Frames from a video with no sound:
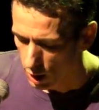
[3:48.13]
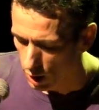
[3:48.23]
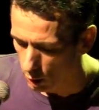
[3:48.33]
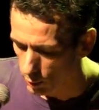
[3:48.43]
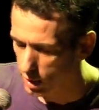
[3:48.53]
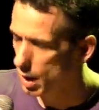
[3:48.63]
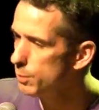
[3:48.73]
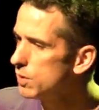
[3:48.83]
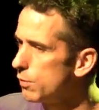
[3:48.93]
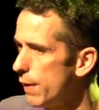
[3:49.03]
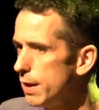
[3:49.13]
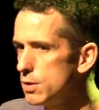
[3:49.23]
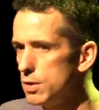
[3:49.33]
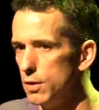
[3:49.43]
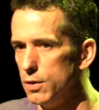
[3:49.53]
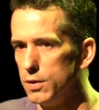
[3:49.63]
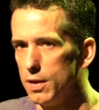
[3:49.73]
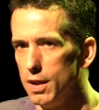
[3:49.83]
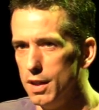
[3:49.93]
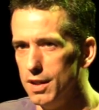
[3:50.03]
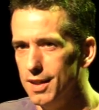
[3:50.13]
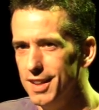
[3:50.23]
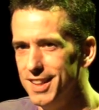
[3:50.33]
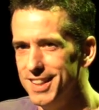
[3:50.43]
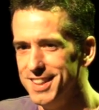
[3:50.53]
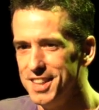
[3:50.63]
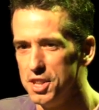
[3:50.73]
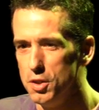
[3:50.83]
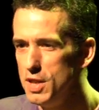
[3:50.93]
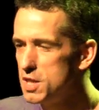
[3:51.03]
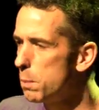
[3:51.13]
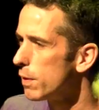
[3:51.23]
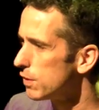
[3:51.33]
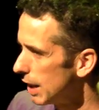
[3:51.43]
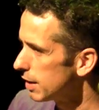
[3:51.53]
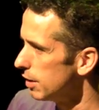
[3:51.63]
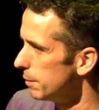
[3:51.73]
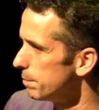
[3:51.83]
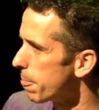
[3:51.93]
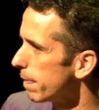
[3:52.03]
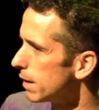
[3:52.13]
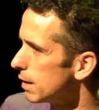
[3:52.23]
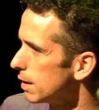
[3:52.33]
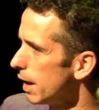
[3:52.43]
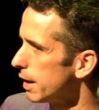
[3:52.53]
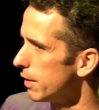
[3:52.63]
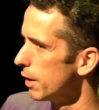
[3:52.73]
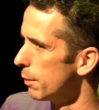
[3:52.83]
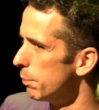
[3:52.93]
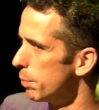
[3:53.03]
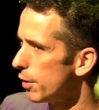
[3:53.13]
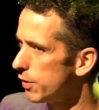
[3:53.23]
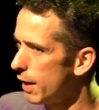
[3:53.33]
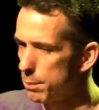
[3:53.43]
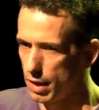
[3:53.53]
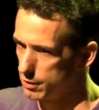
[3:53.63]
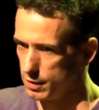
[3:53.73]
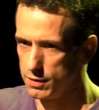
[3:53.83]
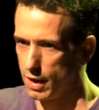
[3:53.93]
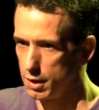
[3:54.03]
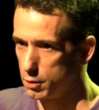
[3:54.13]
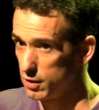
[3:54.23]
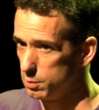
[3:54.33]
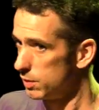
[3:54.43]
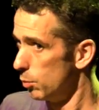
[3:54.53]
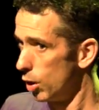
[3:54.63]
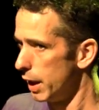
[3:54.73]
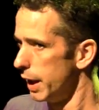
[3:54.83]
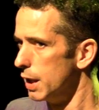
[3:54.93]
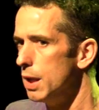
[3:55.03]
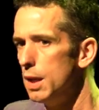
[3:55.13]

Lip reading: When it comes to fetishes, you need to present them like their birthday presents on Christmas morning,